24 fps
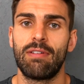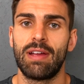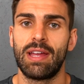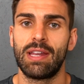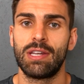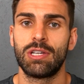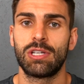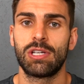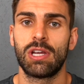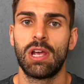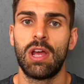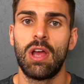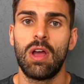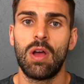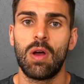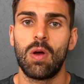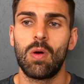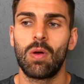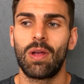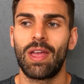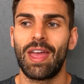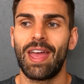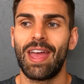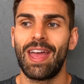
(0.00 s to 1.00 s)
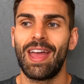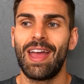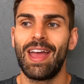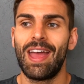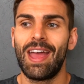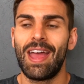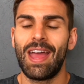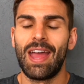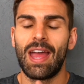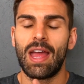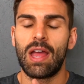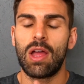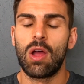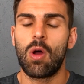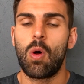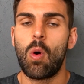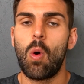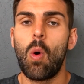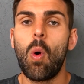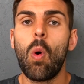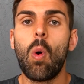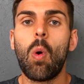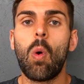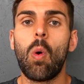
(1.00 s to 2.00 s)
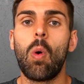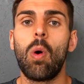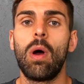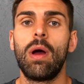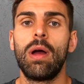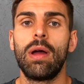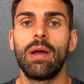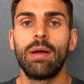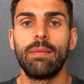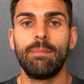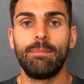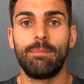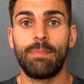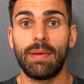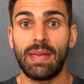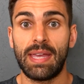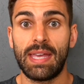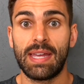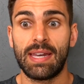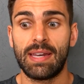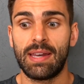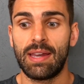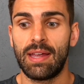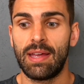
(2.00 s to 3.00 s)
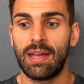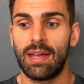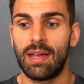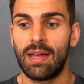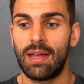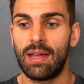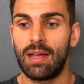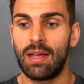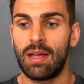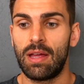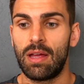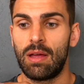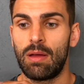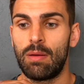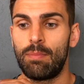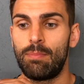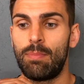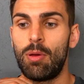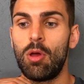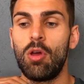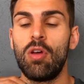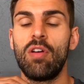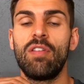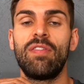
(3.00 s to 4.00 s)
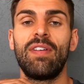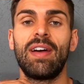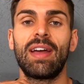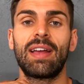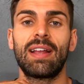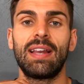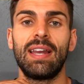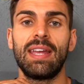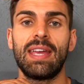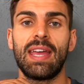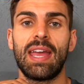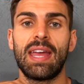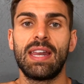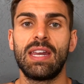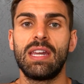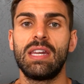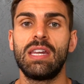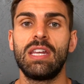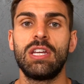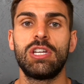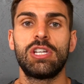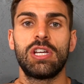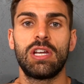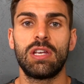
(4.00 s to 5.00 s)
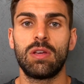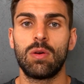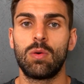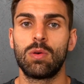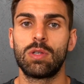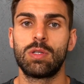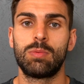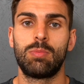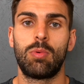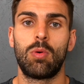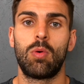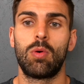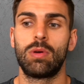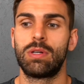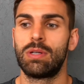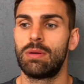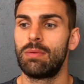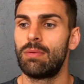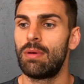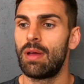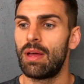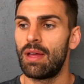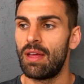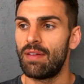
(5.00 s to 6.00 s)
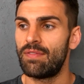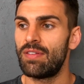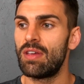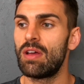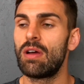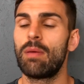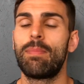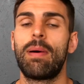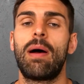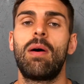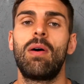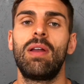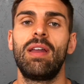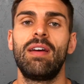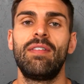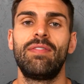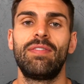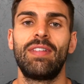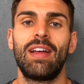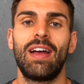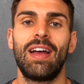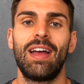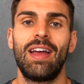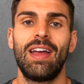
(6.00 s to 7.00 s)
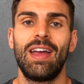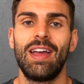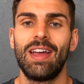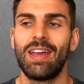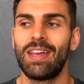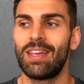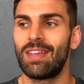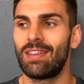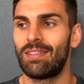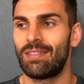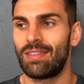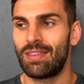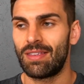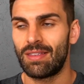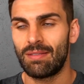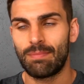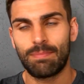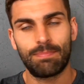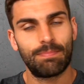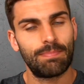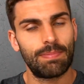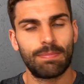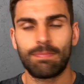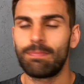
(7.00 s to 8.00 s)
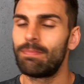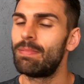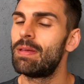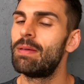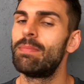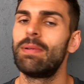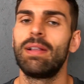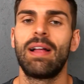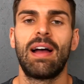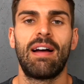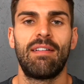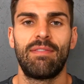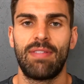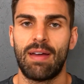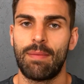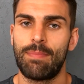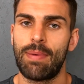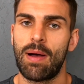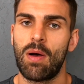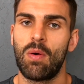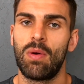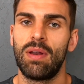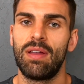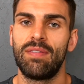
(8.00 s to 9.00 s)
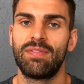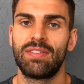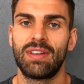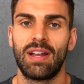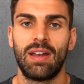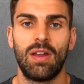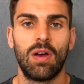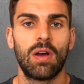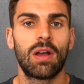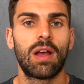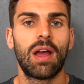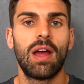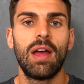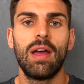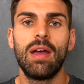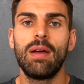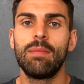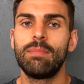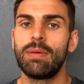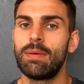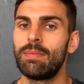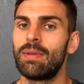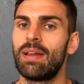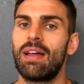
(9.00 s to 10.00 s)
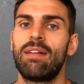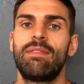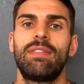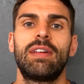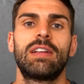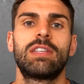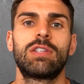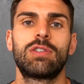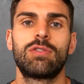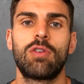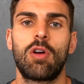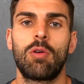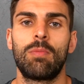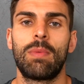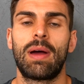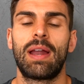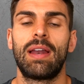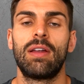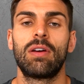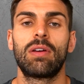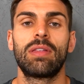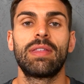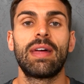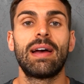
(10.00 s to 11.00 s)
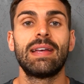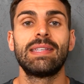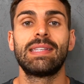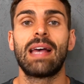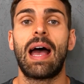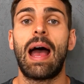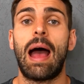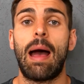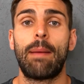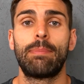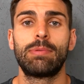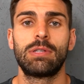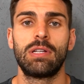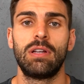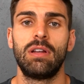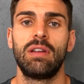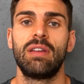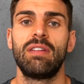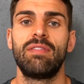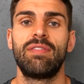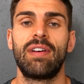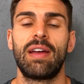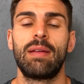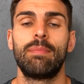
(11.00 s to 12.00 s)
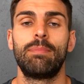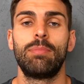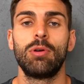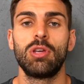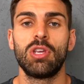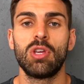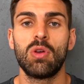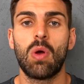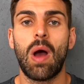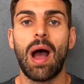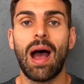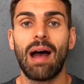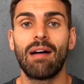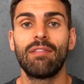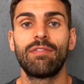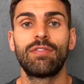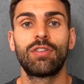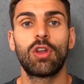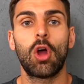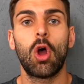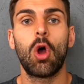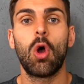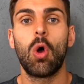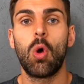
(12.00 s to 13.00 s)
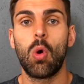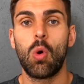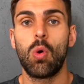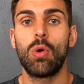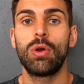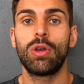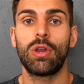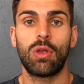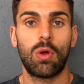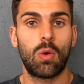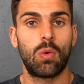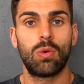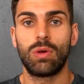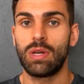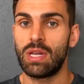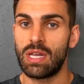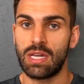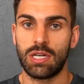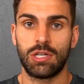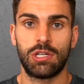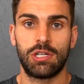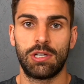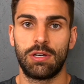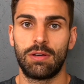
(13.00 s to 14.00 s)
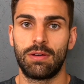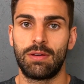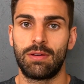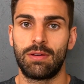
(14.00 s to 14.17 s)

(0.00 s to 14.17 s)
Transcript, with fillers: range, okay? Or being perfectly in a niche at your sport. If you're a powerlifter, people have that powerlifter look. People have that strongman look. That is absolutely fine, but you have to own your niche.